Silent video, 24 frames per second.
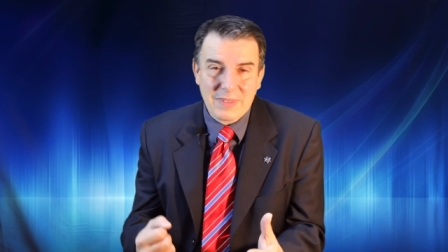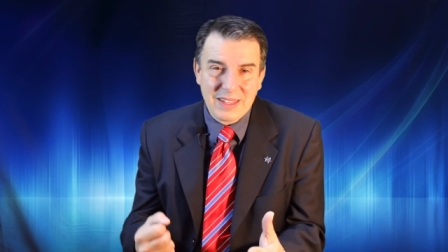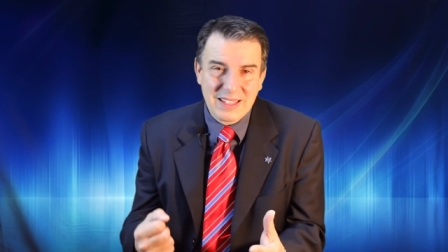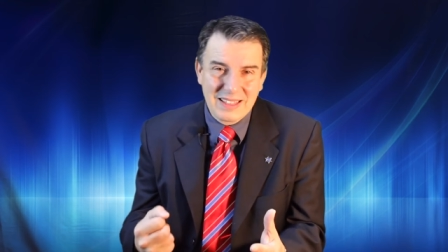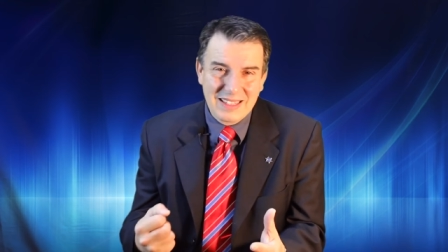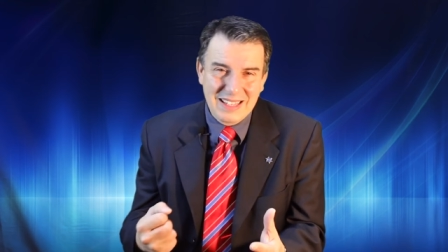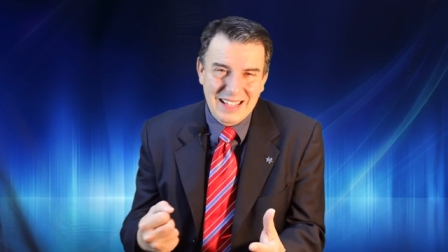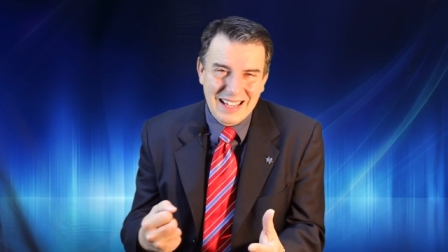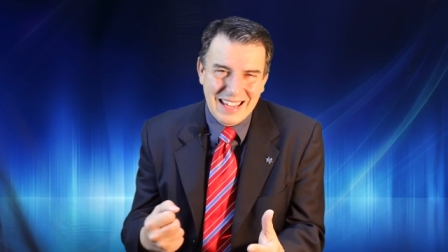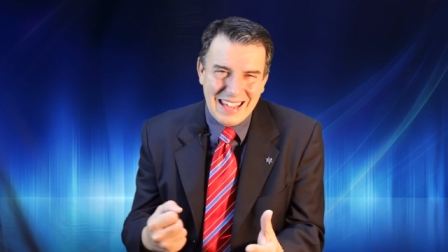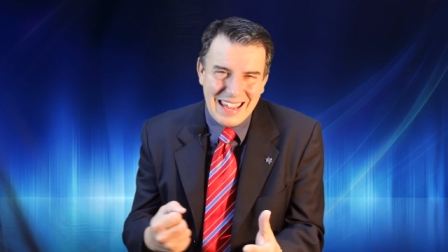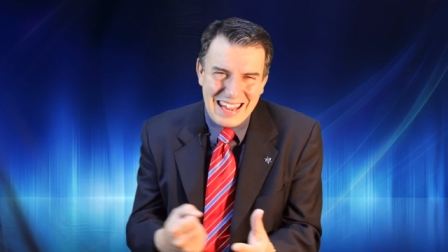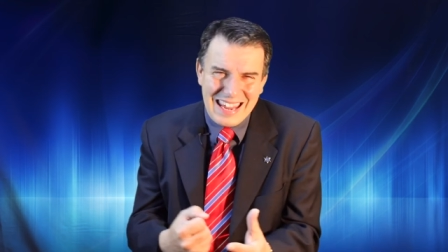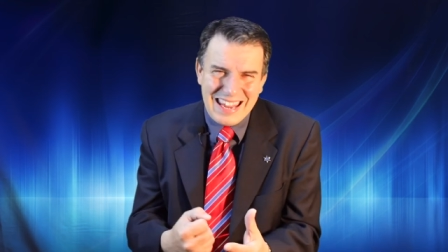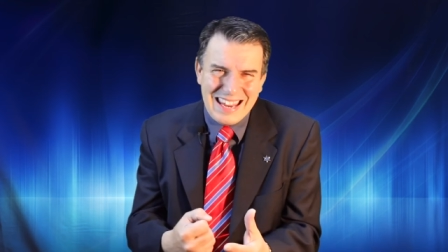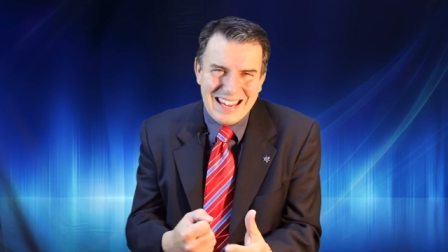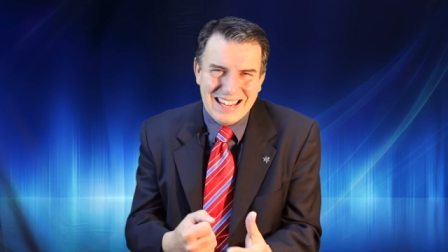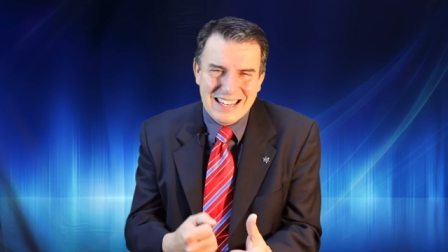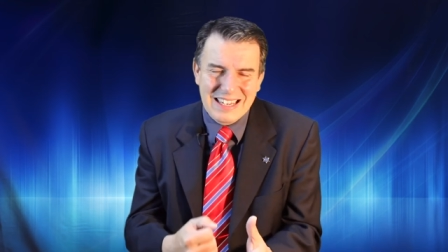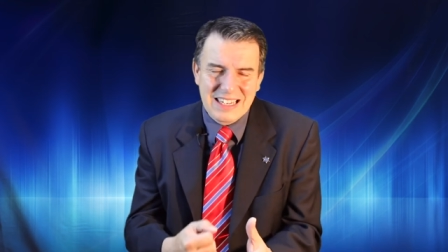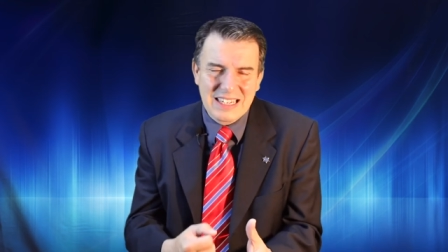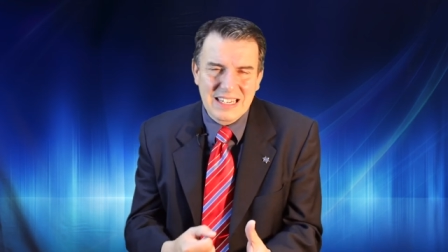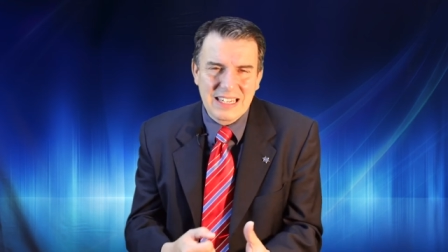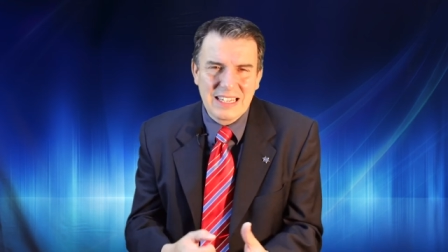the
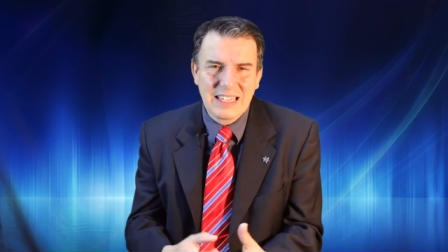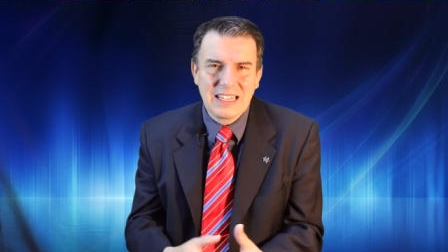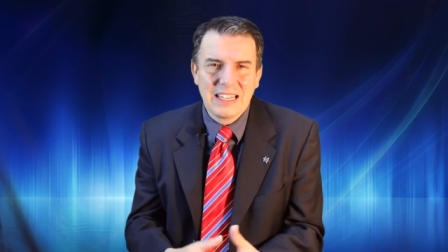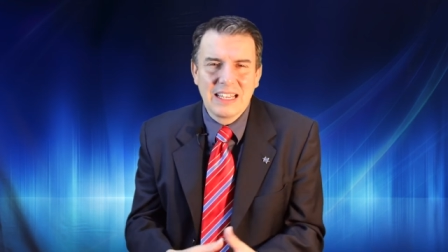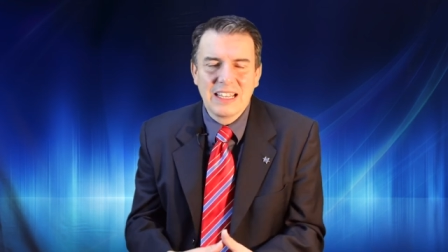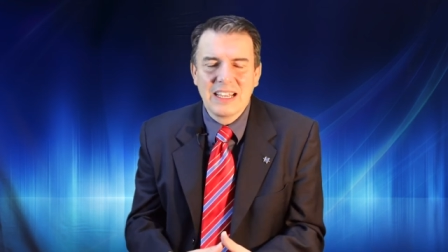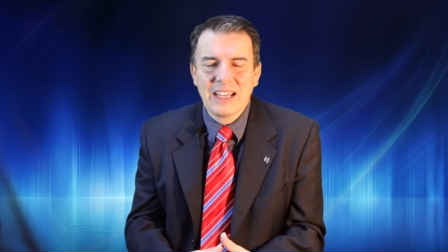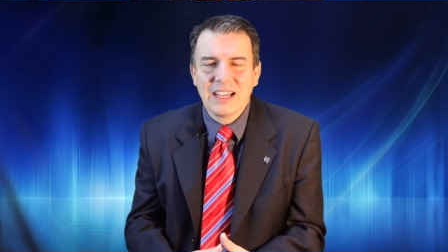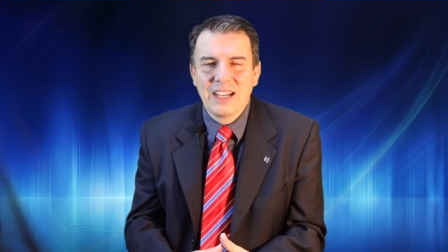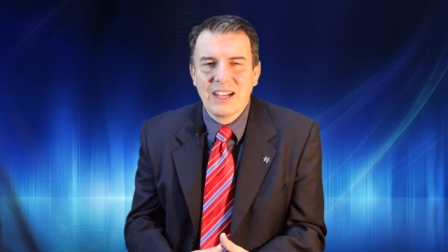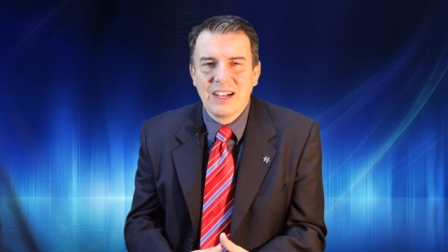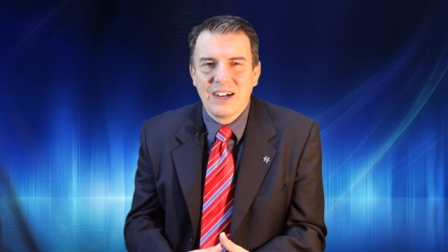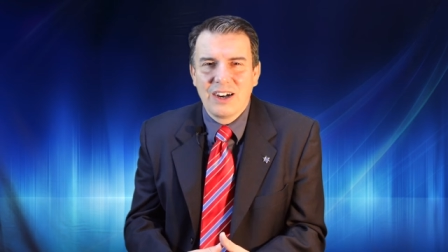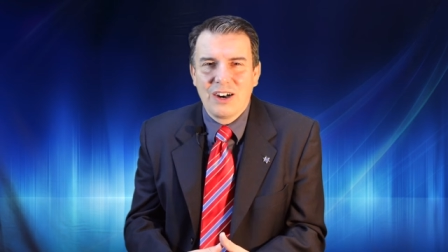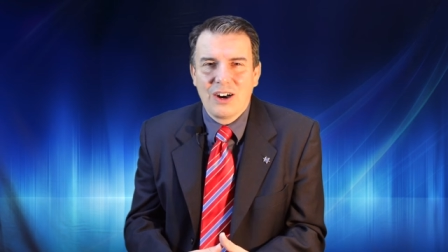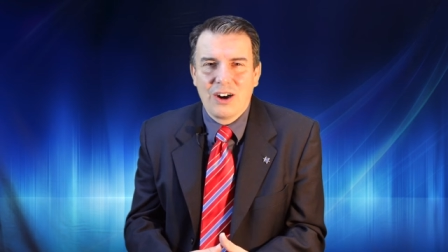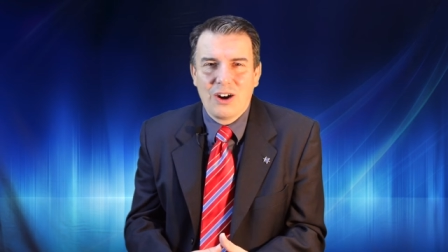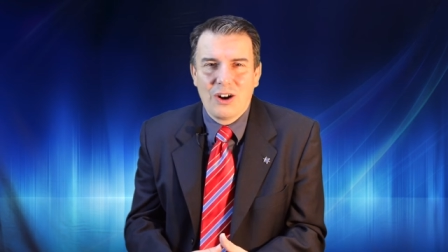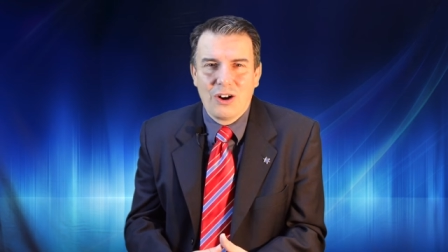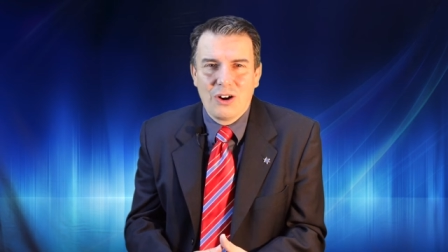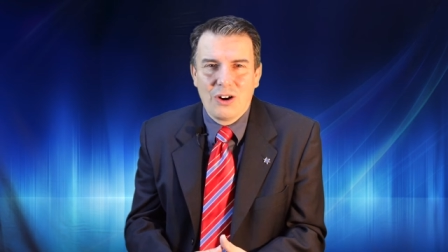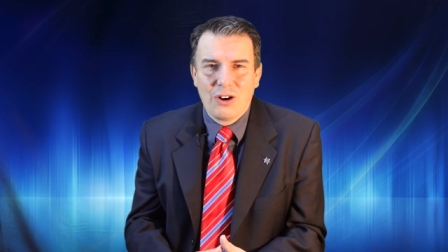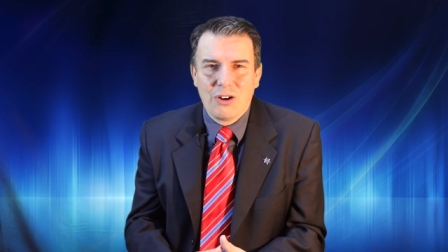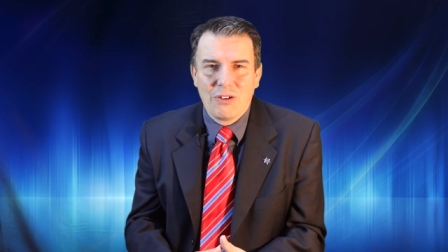heat
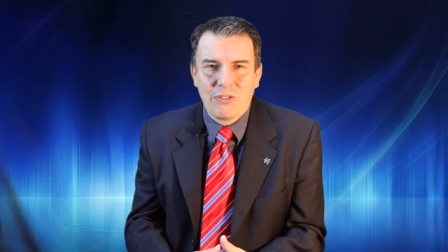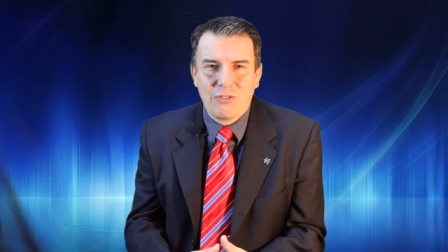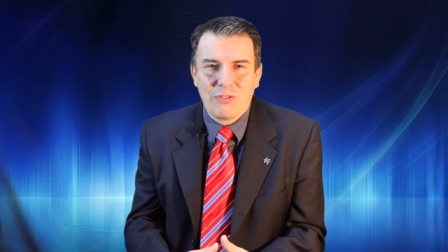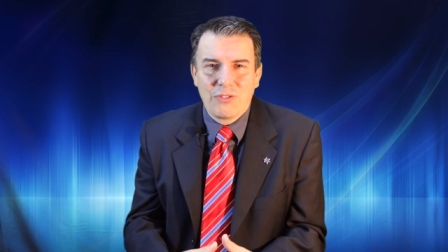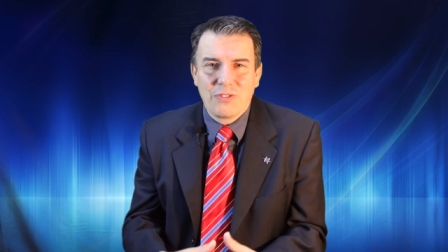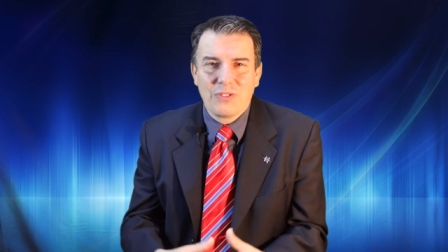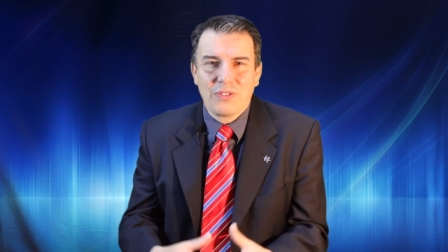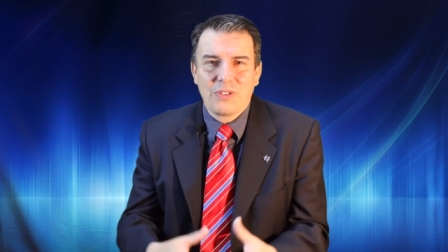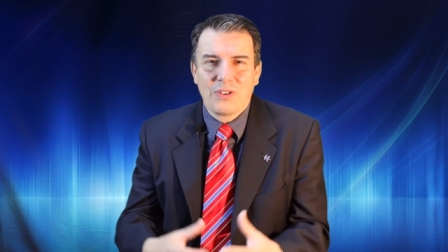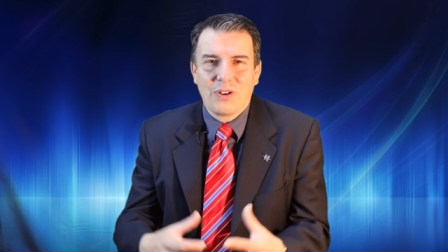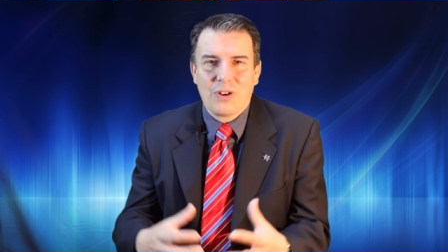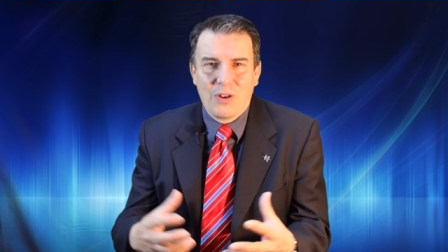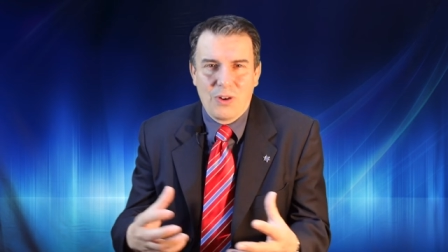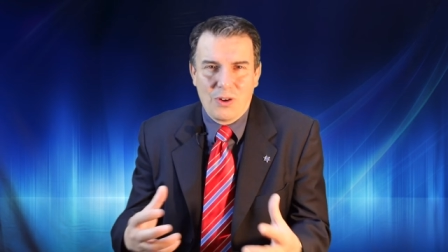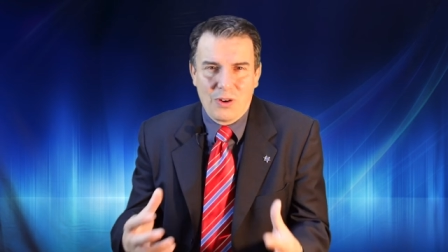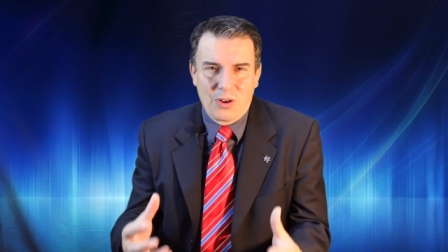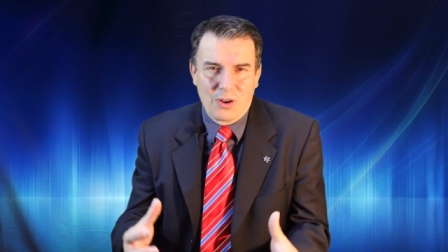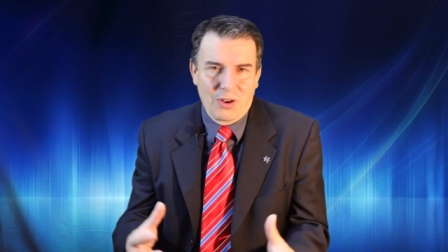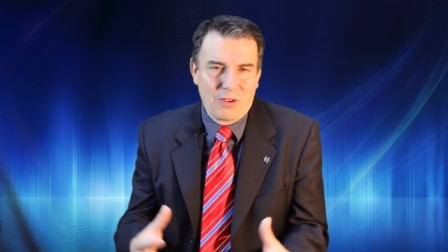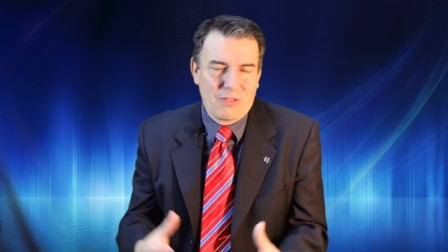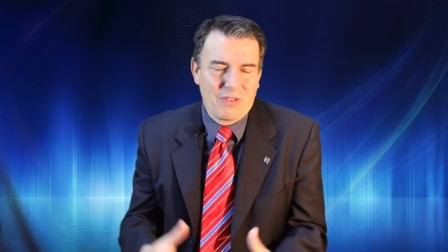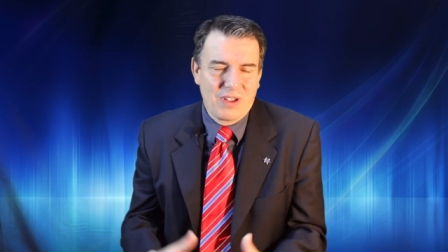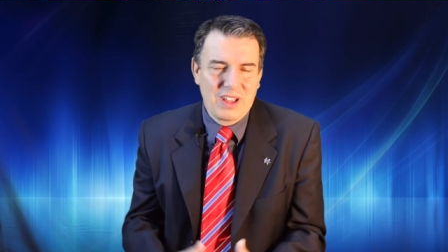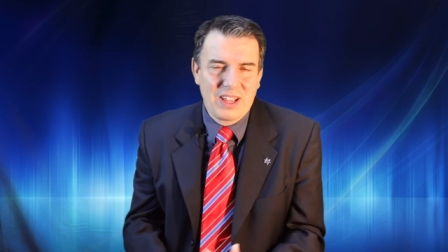of
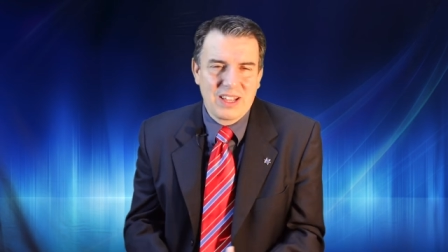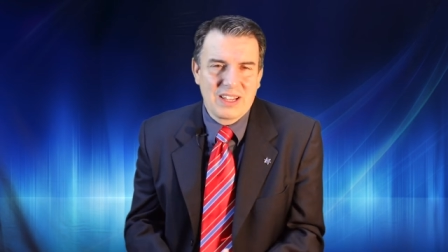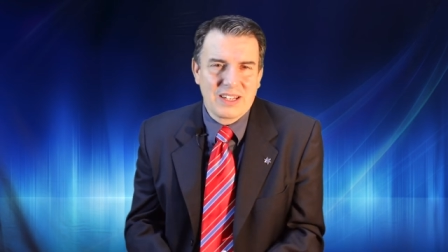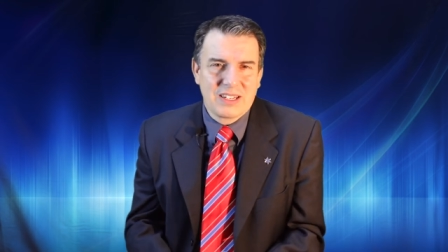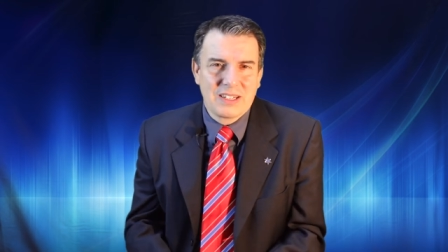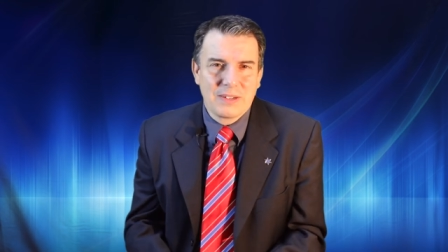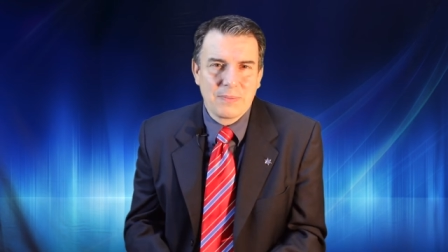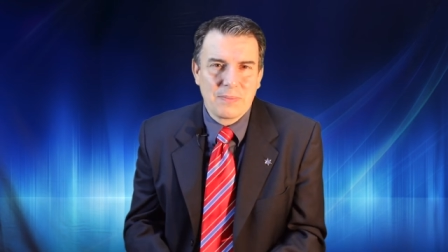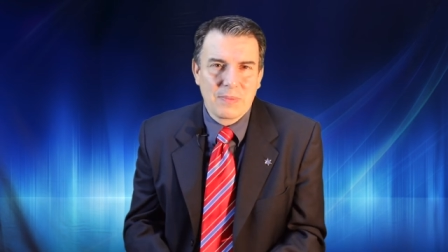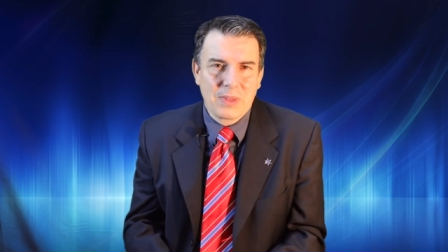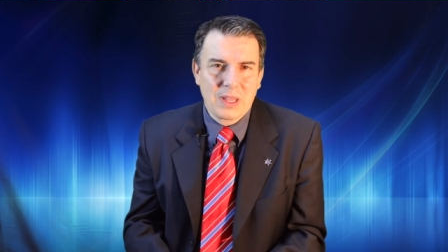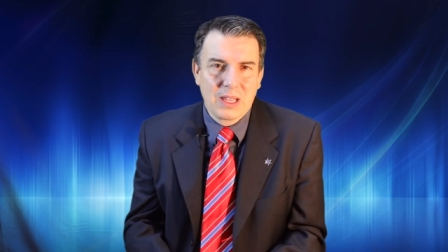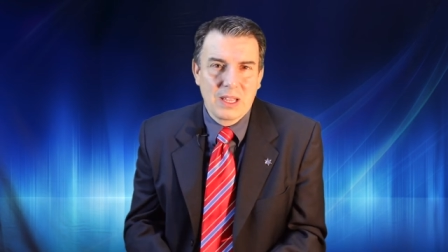all of it.